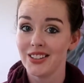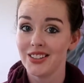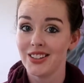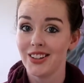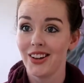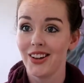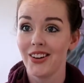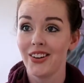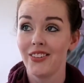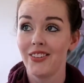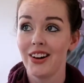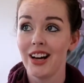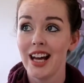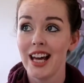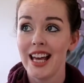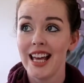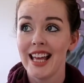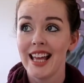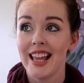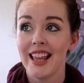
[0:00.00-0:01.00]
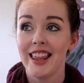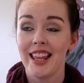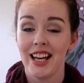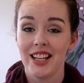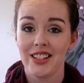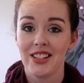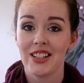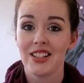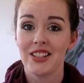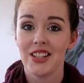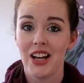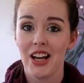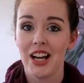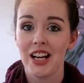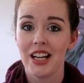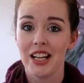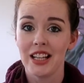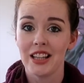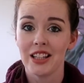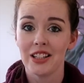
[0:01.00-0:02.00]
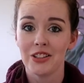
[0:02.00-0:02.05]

so that's exciting.